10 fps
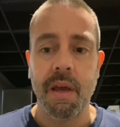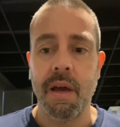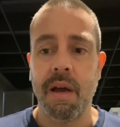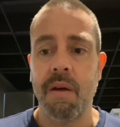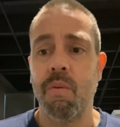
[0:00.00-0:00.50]

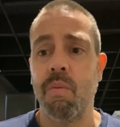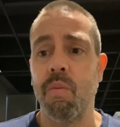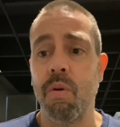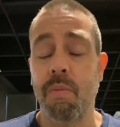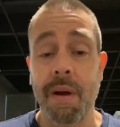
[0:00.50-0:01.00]

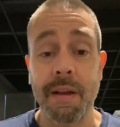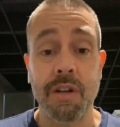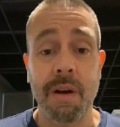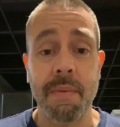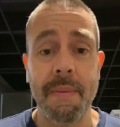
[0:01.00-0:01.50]
We will probably
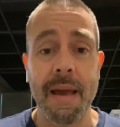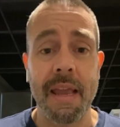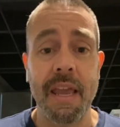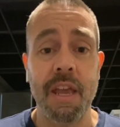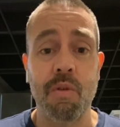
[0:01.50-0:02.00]
try to be
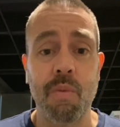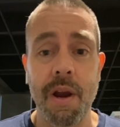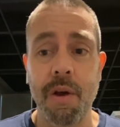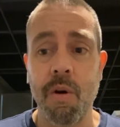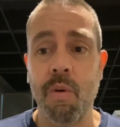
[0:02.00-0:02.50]
back in
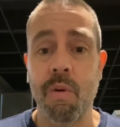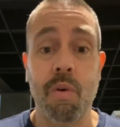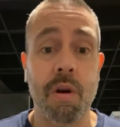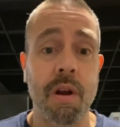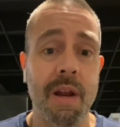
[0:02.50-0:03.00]
Red Oak. We're
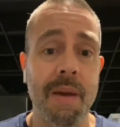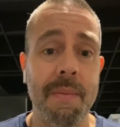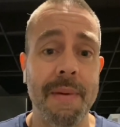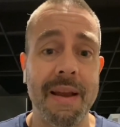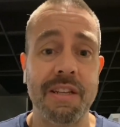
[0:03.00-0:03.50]
working on
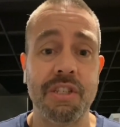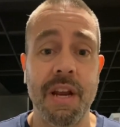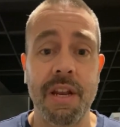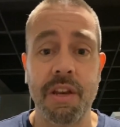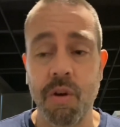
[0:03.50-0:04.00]
coming back to
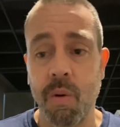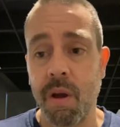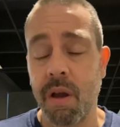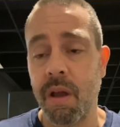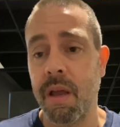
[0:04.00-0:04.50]

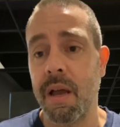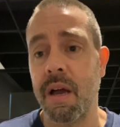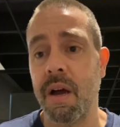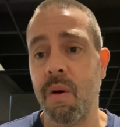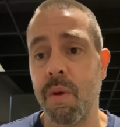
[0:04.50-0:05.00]
Shenandoah.